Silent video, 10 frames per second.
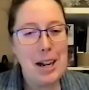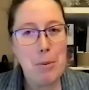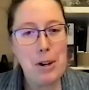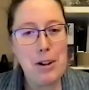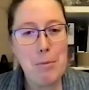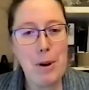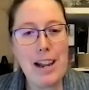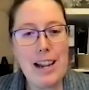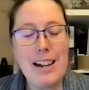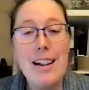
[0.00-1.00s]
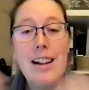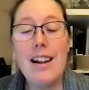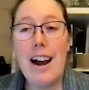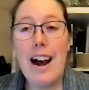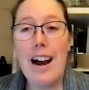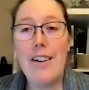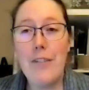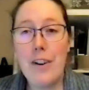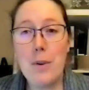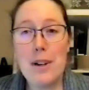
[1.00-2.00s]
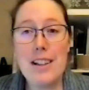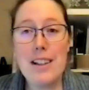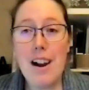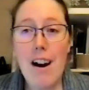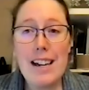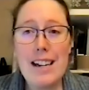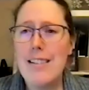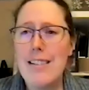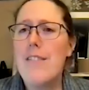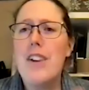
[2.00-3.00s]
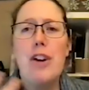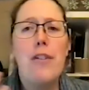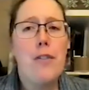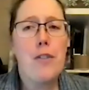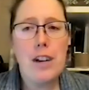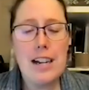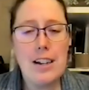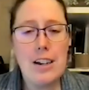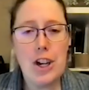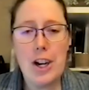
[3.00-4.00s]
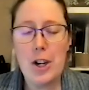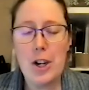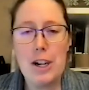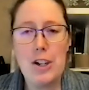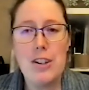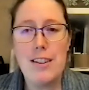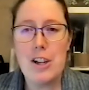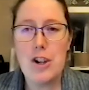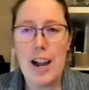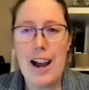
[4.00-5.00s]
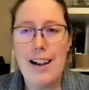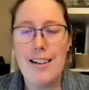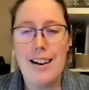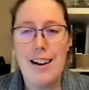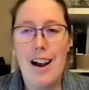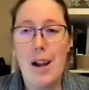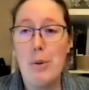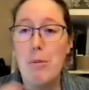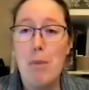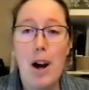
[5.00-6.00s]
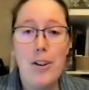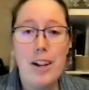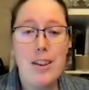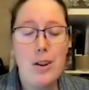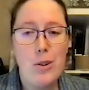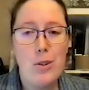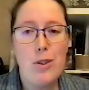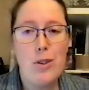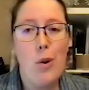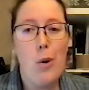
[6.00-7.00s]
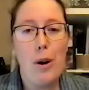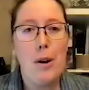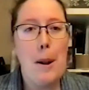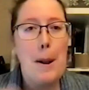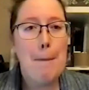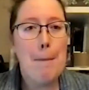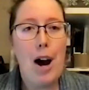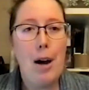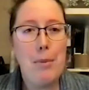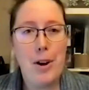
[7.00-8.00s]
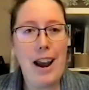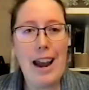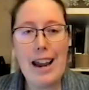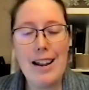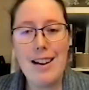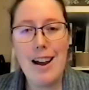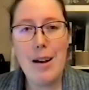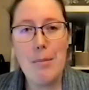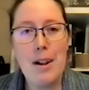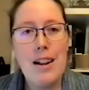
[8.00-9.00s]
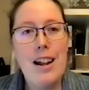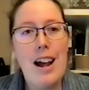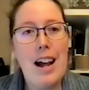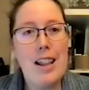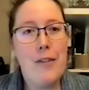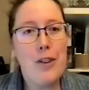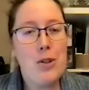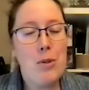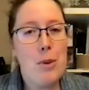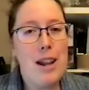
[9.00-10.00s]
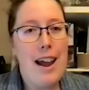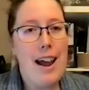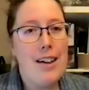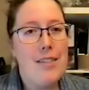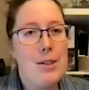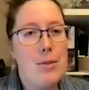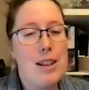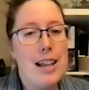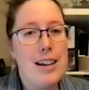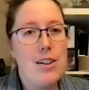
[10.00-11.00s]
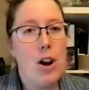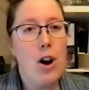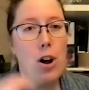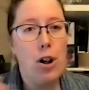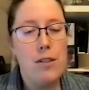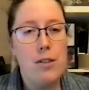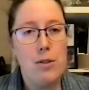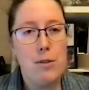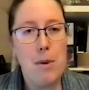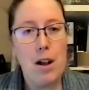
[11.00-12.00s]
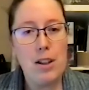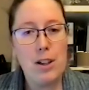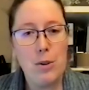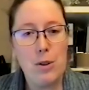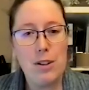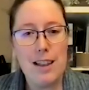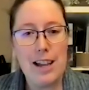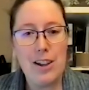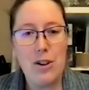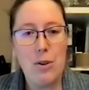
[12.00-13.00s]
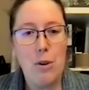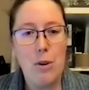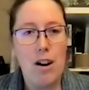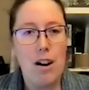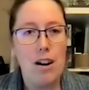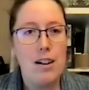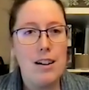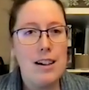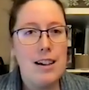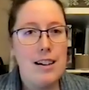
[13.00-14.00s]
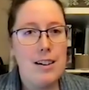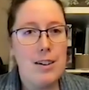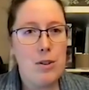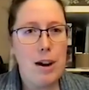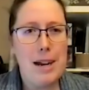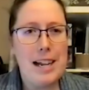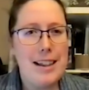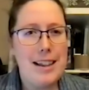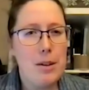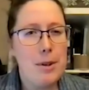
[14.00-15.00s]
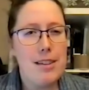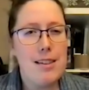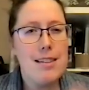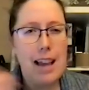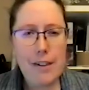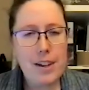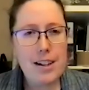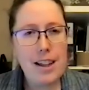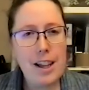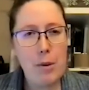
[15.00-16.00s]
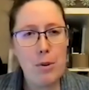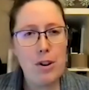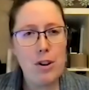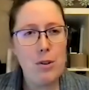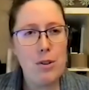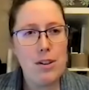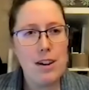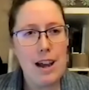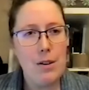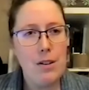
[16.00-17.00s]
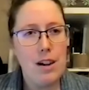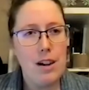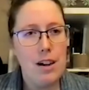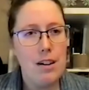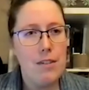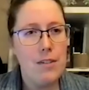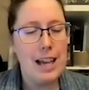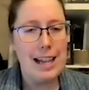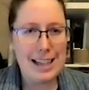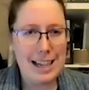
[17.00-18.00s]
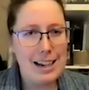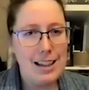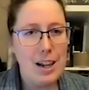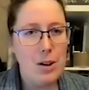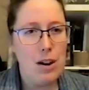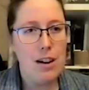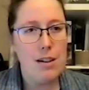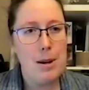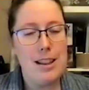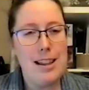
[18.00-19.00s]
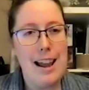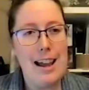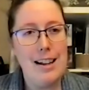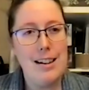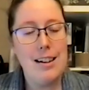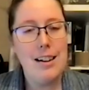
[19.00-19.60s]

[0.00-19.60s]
a brief break. Uh, for everyone in the audience, feel free to share your questions in the chat and I will moderate those or pop your hand up. Uh, the first one we have is related to all of those molecules that you are describing. I think there was seven that are produced out of that lignin that you talked about at the end,